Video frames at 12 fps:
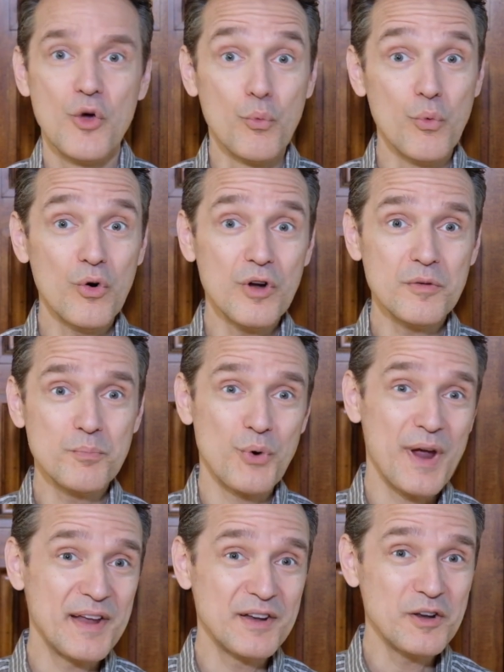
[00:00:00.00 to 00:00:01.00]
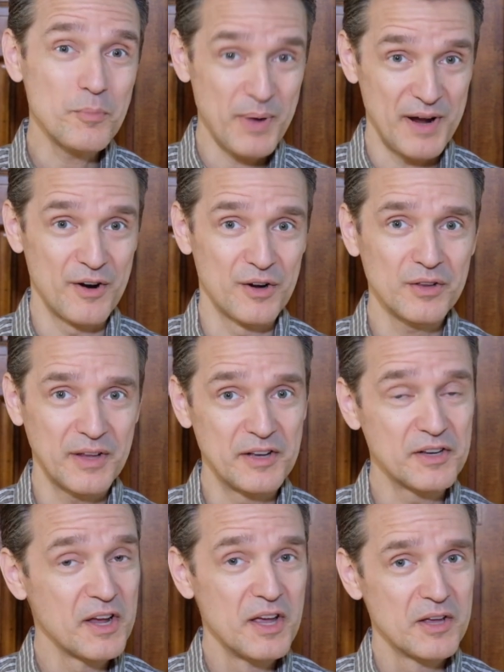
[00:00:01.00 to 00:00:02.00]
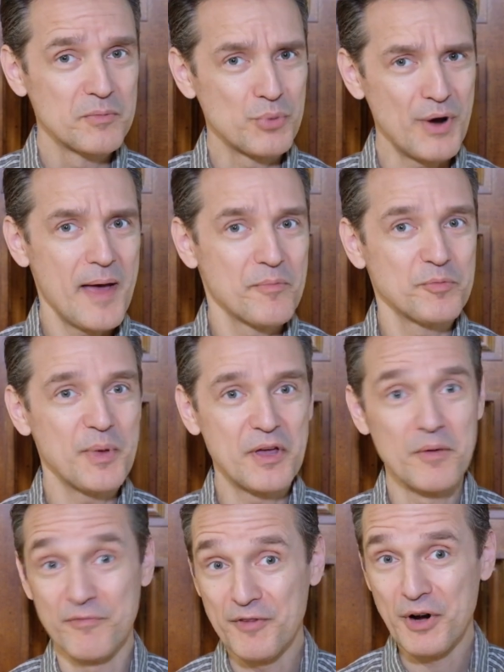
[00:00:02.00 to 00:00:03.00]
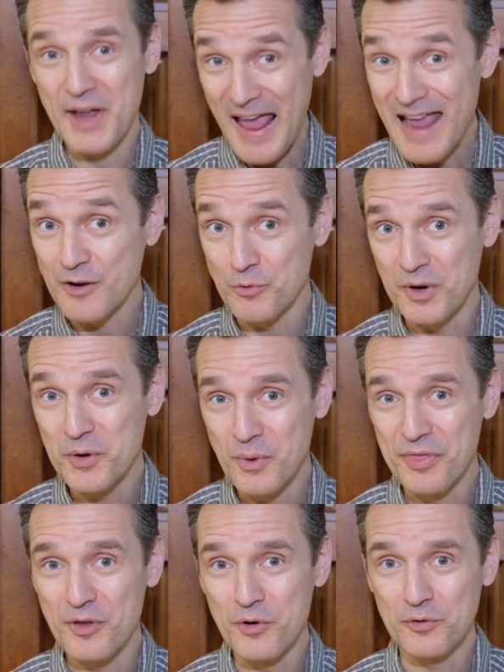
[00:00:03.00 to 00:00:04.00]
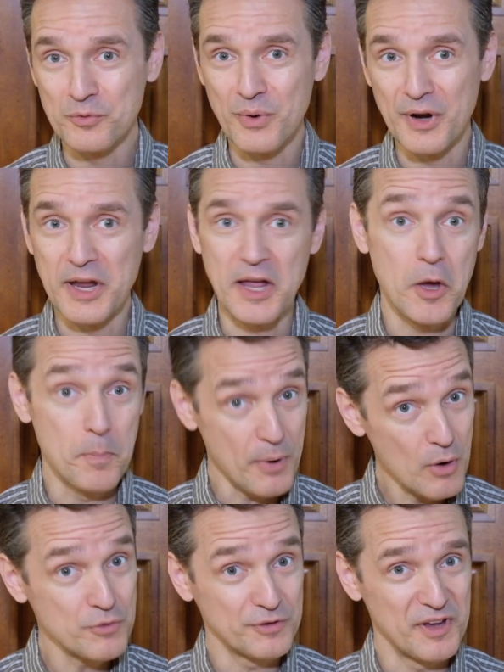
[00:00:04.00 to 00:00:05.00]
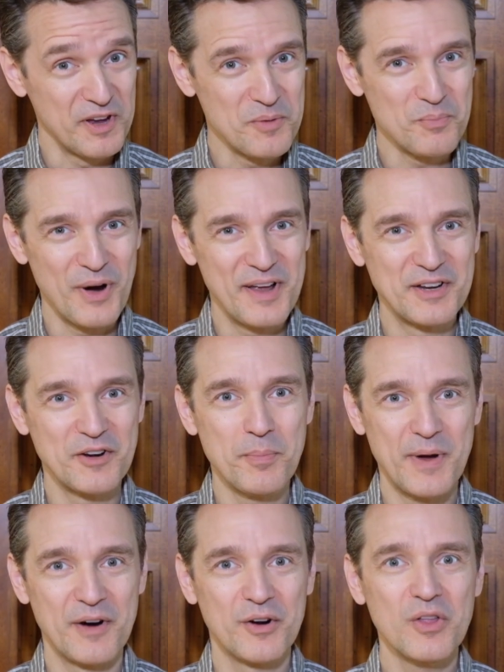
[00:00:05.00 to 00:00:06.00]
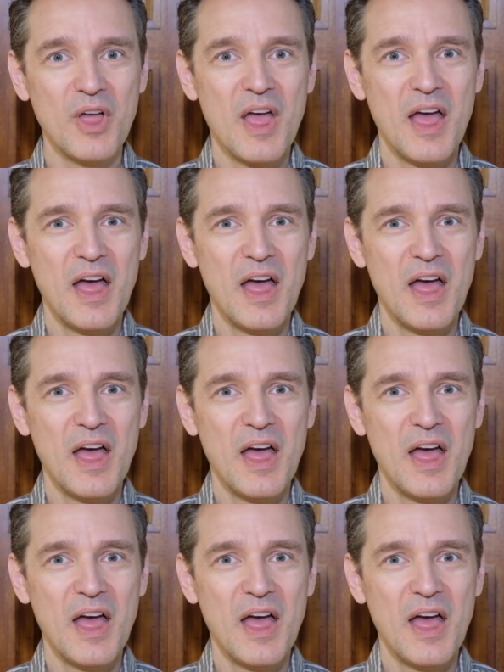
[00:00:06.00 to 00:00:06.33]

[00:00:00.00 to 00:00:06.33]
worn branded apparel, and perhaps become very angry with those wearing opposing branded apparel.